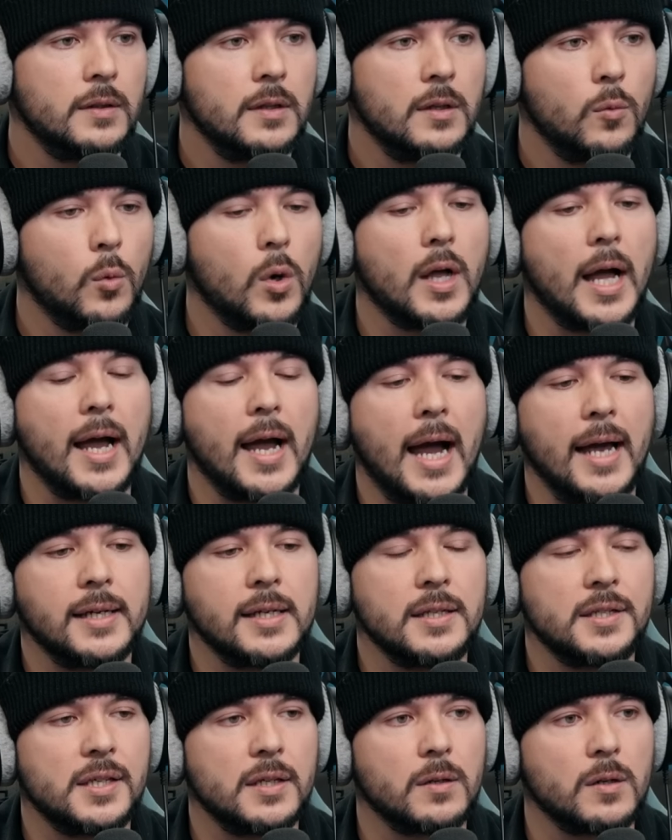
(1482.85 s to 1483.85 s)
If, well, I, I,
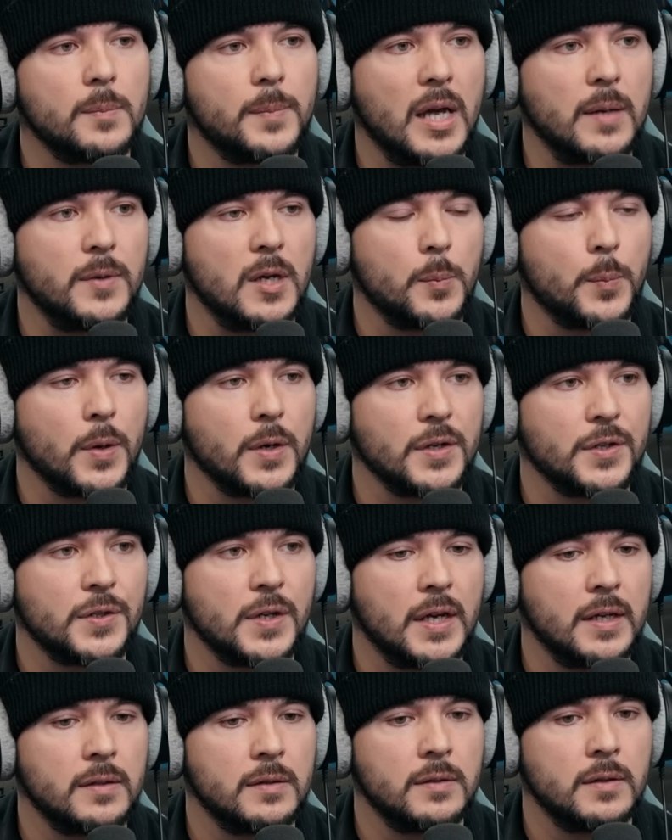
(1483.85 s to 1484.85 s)
consider a baby a
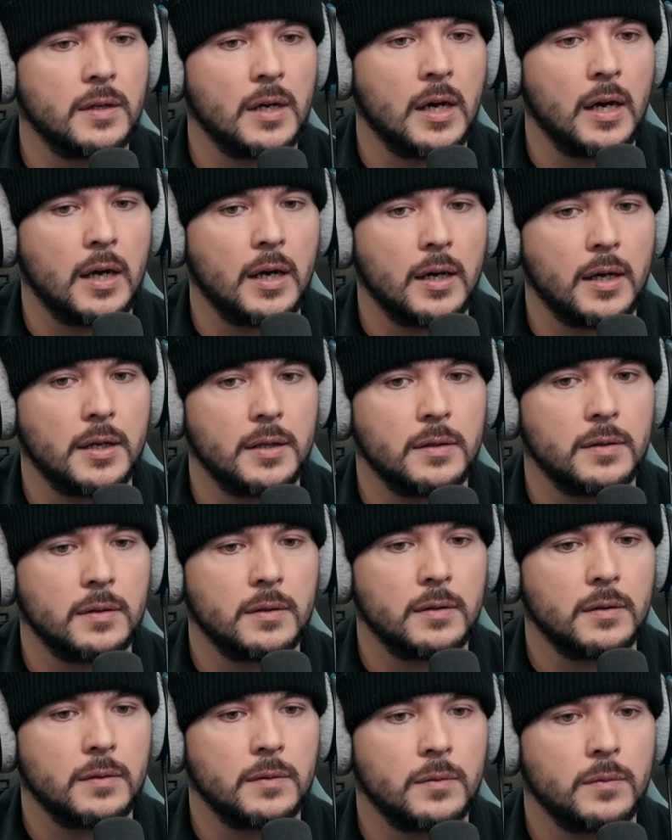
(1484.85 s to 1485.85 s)
person uh,
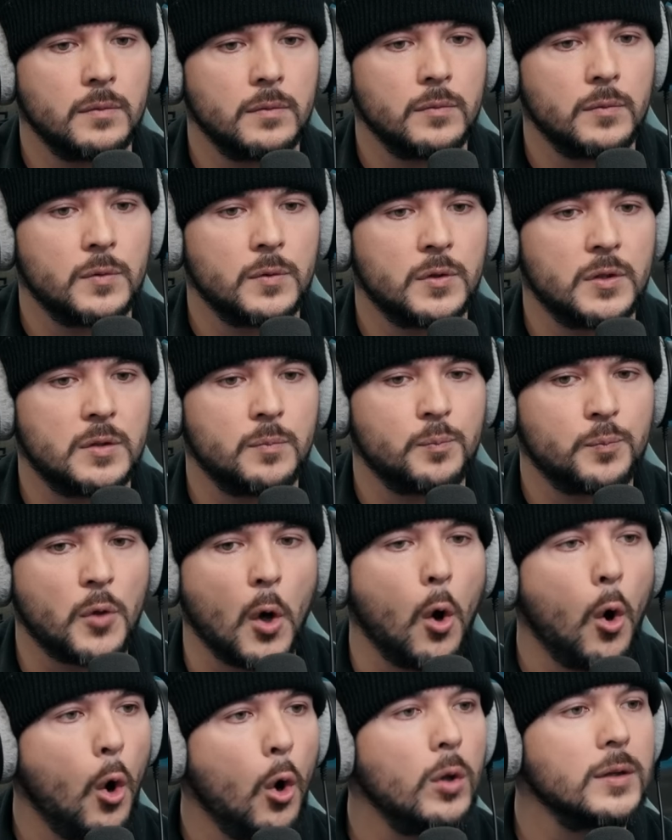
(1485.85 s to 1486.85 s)

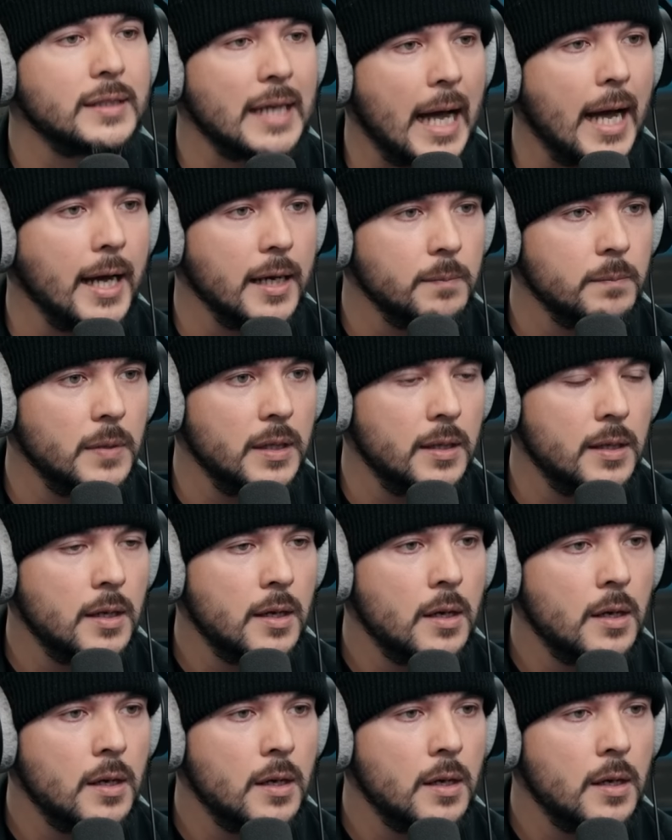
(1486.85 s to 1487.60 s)
the whole time.